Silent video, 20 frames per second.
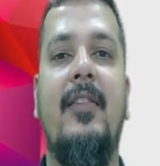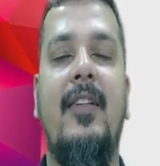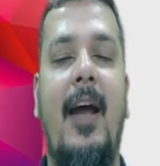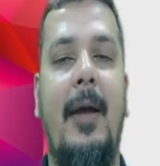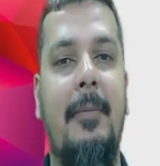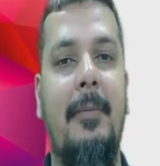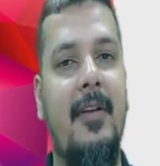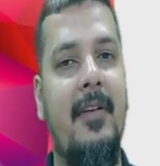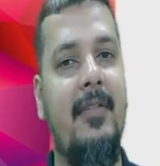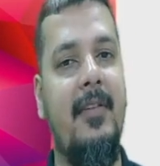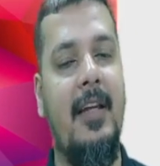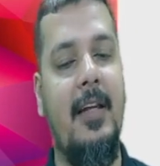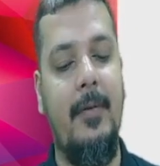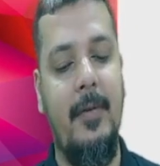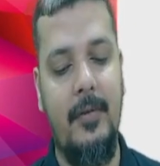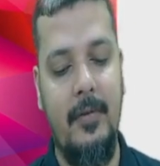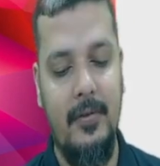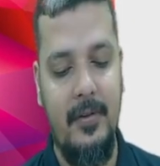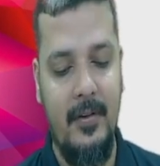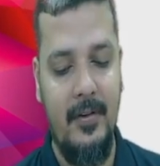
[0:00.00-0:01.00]
chapter
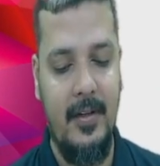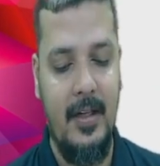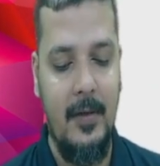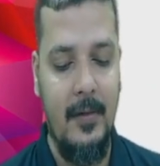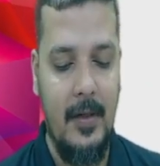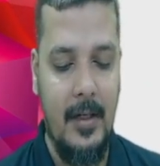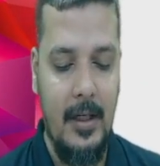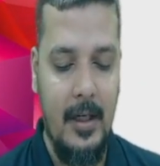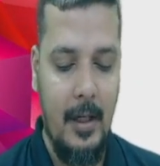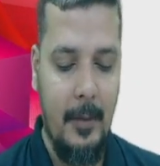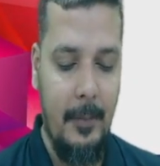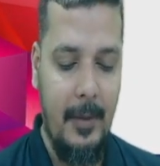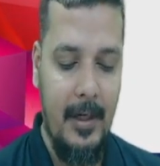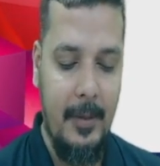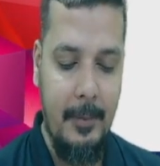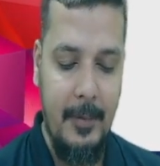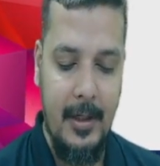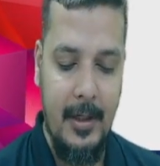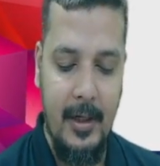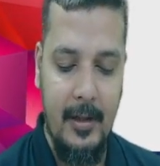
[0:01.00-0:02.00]
sequence which is given in our
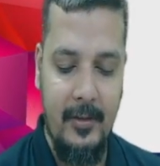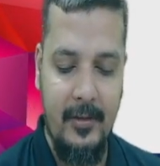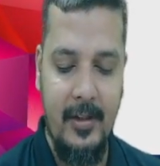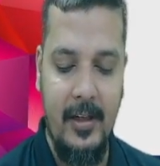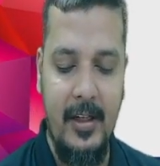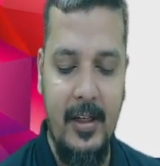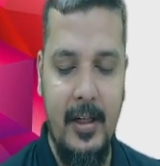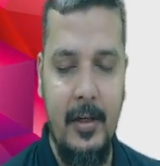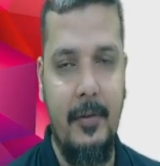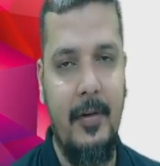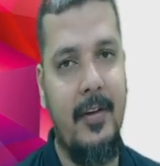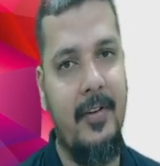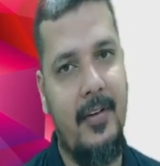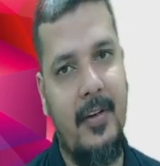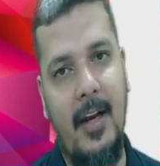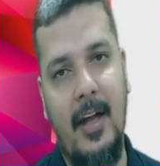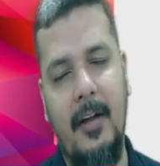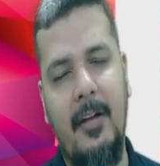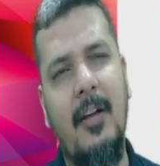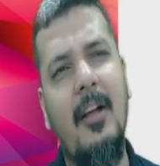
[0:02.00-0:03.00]
main material study revised
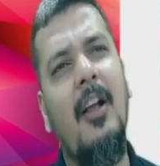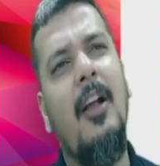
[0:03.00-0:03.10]
crack.